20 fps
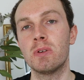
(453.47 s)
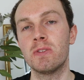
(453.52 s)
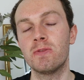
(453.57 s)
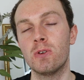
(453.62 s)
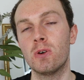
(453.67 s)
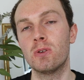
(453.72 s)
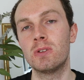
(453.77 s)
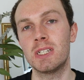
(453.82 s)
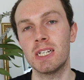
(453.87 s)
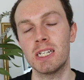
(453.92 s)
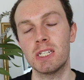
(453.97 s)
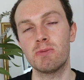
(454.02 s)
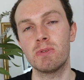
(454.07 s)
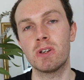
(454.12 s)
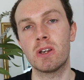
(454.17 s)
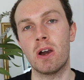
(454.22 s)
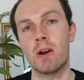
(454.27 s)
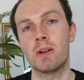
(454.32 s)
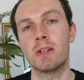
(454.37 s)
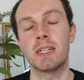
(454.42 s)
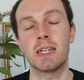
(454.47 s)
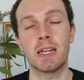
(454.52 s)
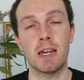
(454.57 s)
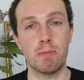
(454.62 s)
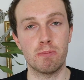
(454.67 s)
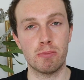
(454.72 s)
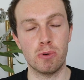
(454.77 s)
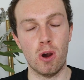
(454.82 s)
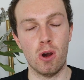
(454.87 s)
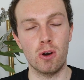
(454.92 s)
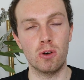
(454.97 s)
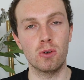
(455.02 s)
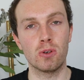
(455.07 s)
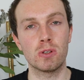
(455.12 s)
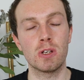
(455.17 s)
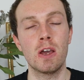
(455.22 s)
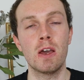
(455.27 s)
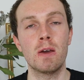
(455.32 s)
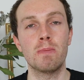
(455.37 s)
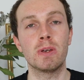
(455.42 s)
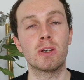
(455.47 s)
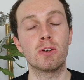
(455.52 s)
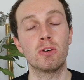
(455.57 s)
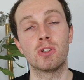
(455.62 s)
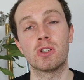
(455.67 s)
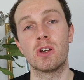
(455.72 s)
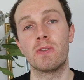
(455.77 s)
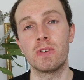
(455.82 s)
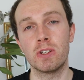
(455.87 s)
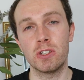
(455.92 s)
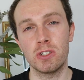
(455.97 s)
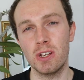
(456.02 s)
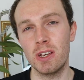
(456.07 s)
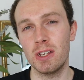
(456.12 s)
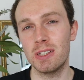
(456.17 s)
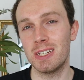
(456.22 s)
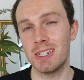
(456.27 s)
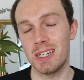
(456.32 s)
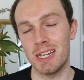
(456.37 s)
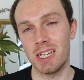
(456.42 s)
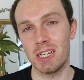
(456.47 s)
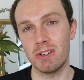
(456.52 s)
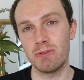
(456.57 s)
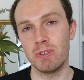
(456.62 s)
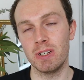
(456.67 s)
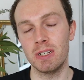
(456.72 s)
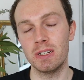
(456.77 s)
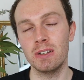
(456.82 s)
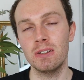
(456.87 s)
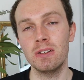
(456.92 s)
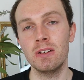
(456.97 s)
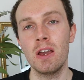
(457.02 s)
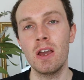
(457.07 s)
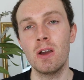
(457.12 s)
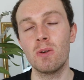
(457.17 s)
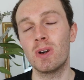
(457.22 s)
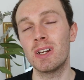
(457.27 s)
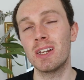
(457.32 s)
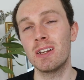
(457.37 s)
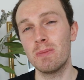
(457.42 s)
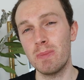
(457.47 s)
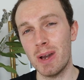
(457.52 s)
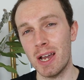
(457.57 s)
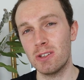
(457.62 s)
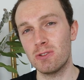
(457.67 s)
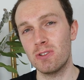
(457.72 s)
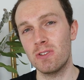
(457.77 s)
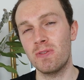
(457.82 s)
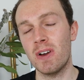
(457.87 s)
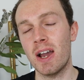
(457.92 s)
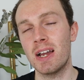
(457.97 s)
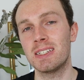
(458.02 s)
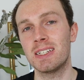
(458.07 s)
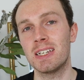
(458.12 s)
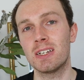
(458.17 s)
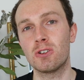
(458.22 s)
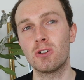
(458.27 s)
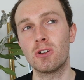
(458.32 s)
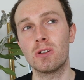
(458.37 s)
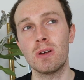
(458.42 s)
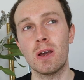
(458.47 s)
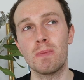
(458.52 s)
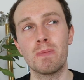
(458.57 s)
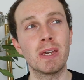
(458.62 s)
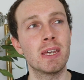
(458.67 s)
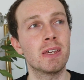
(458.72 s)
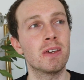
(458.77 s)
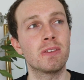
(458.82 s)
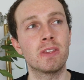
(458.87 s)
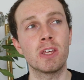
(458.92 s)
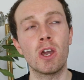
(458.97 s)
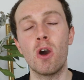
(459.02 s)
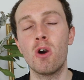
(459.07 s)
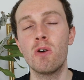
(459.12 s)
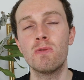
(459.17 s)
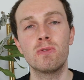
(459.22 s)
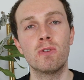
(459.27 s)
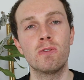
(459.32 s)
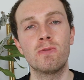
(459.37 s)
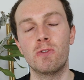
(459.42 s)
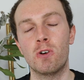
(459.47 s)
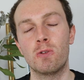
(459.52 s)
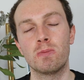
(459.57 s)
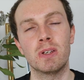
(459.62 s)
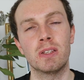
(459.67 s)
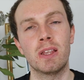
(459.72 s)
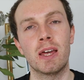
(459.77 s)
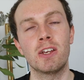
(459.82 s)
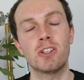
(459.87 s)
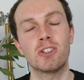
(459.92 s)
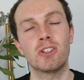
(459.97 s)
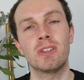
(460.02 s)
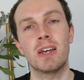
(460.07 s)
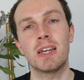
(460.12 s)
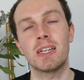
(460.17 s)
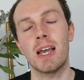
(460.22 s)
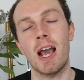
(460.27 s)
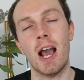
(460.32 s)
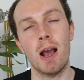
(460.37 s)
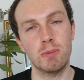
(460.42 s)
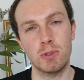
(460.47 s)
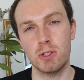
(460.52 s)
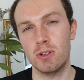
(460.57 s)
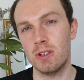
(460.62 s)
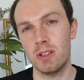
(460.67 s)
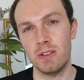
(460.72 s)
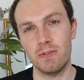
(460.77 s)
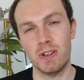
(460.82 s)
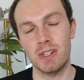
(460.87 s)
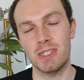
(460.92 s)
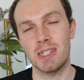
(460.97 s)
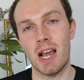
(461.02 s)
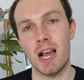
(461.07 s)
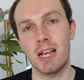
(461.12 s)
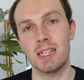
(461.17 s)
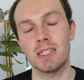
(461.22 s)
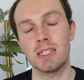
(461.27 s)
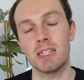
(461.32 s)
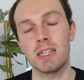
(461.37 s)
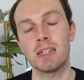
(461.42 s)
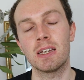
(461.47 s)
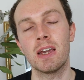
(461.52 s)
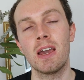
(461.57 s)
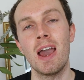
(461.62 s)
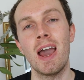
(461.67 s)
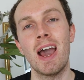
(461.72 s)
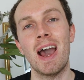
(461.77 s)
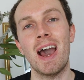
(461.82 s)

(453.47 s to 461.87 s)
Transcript: before disregarding a product because of a certain ingredient, when in a matter of fact it could be the overall formulation that is absolutely fantastic